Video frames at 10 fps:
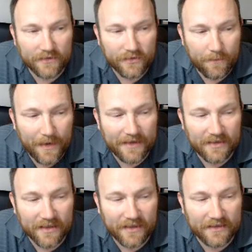
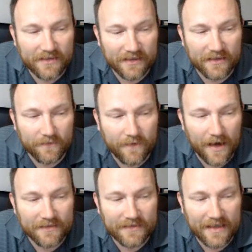basically
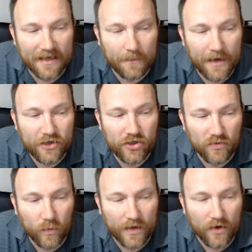signifies the
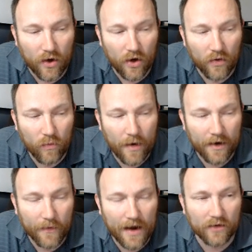animation went all the way
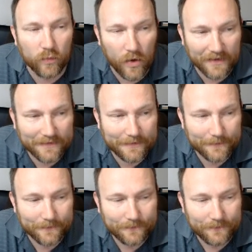around once.
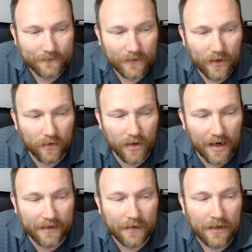All
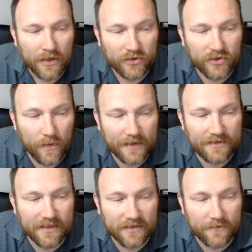right? So it
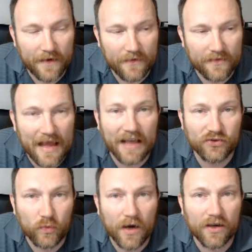signified that that's
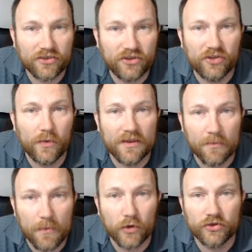where it's doing the
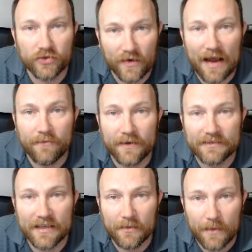motion
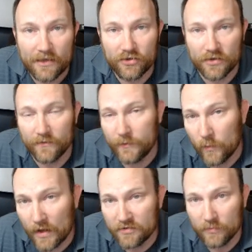graphics animation. If you
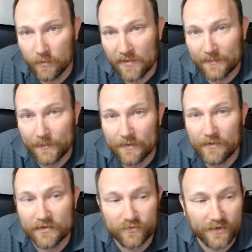watch some of my
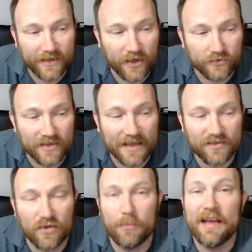previous videos, that's
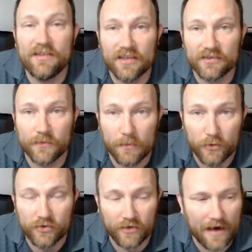the basics for
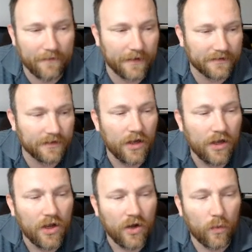motion graphics.
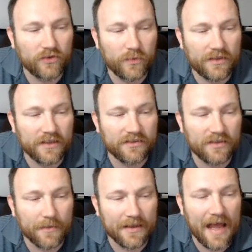Once we did
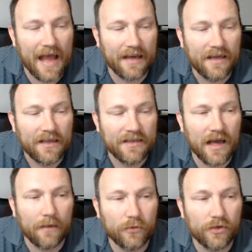some of that,
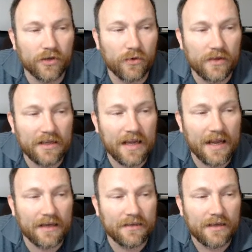now I'm going to go to the
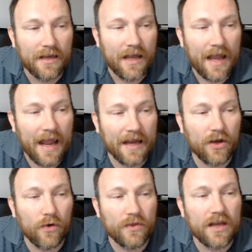end and
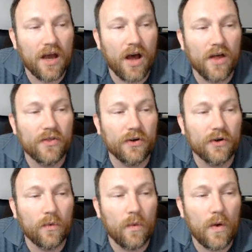go the
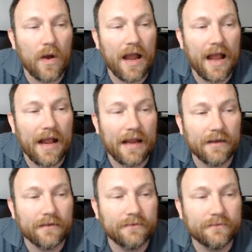other way,
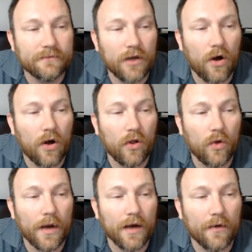all the
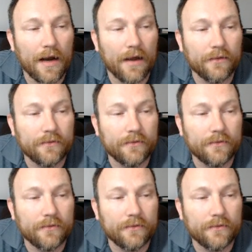way around.